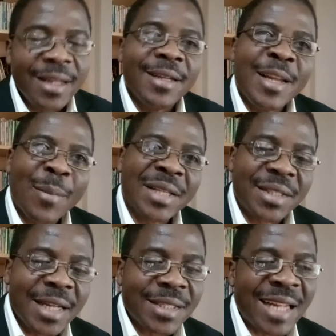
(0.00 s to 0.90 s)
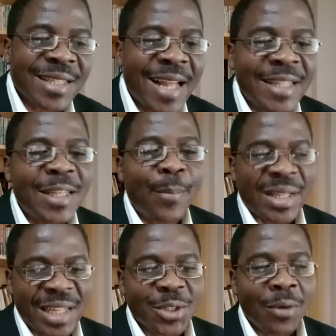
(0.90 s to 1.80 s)
The man states that
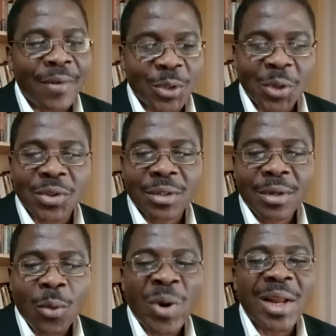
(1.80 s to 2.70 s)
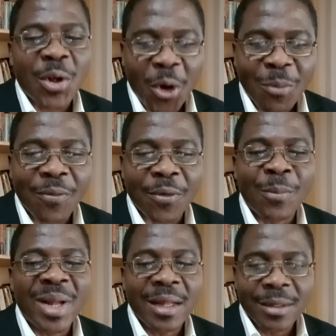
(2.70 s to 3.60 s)
80% of results will come from
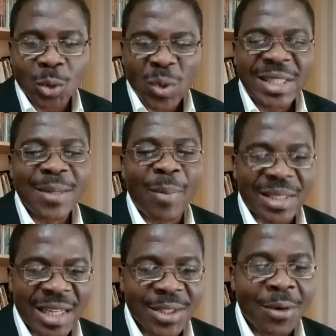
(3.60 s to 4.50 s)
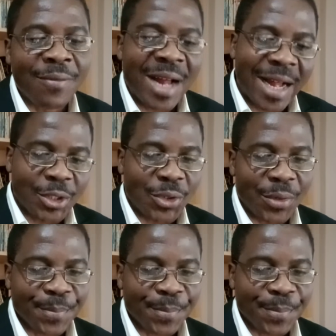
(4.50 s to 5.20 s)
20% of action.